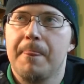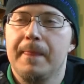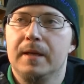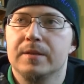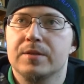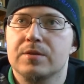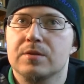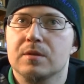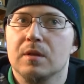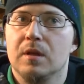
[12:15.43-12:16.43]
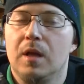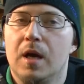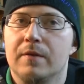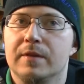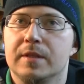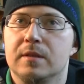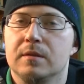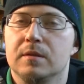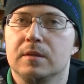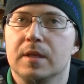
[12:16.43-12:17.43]
it's a lot of it
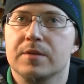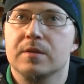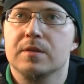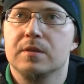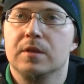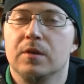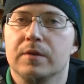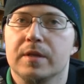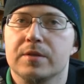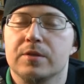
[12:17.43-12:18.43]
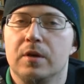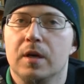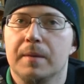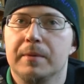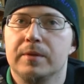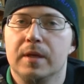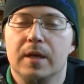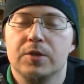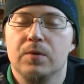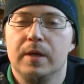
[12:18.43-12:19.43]
doesn't talk about the
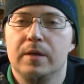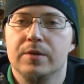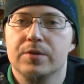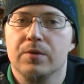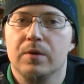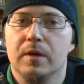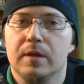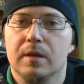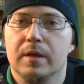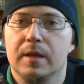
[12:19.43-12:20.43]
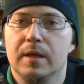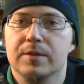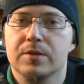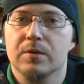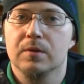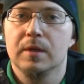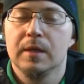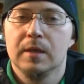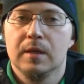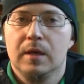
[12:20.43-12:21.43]
actuators or anything like that. So
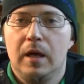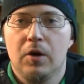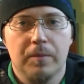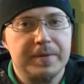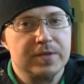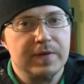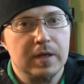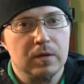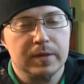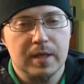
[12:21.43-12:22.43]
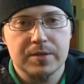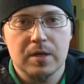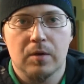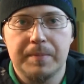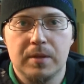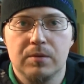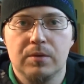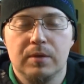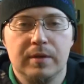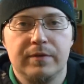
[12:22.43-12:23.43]
I hope this video does help
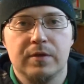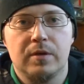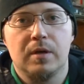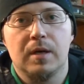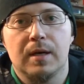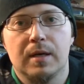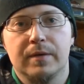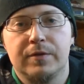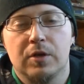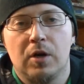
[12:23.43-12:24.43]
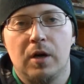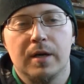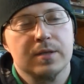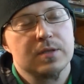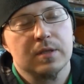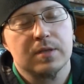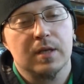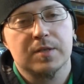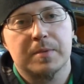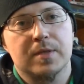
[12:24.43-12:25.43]
you if your car does. It's
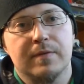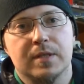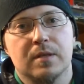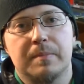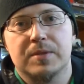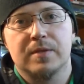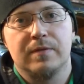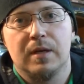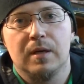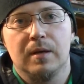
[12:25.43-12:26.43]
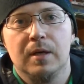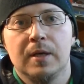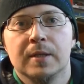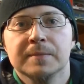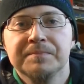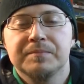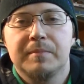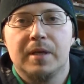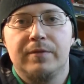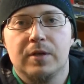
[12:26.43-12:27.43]
not specific to the Pacifica,
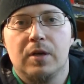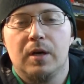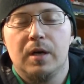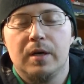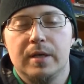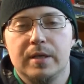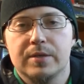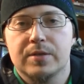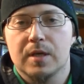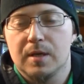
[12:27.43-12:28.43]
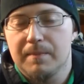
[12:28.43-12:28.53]
but if your car is